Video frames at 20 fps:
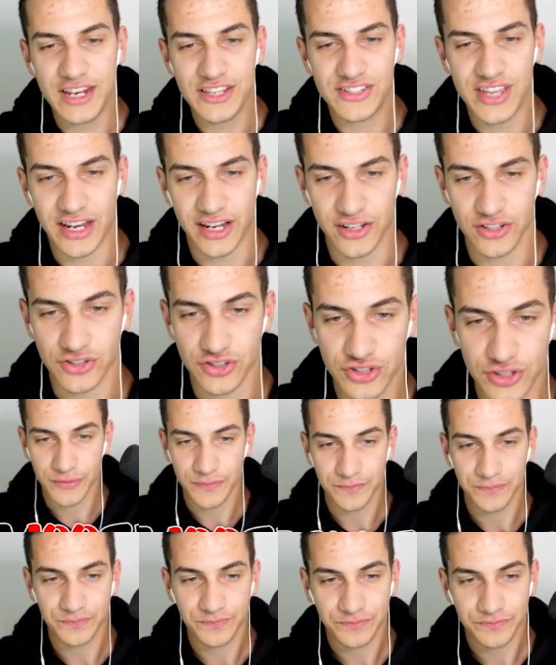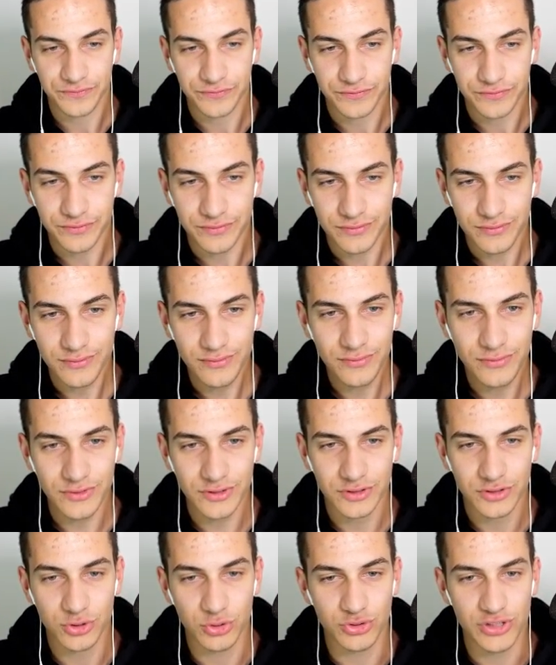seconds
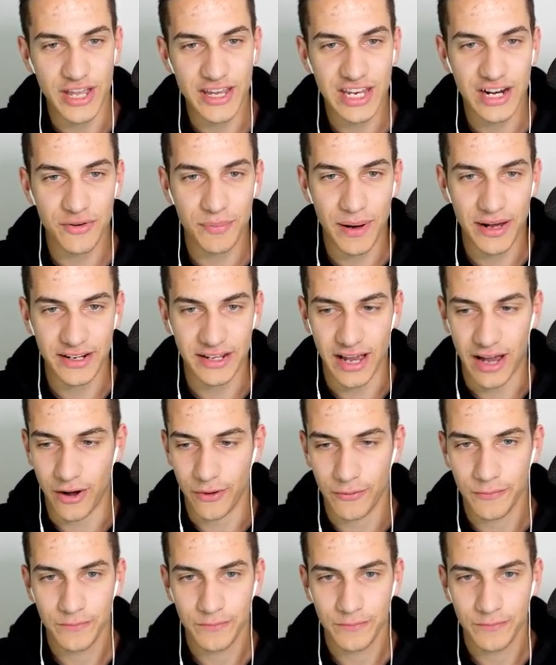to take everybody out.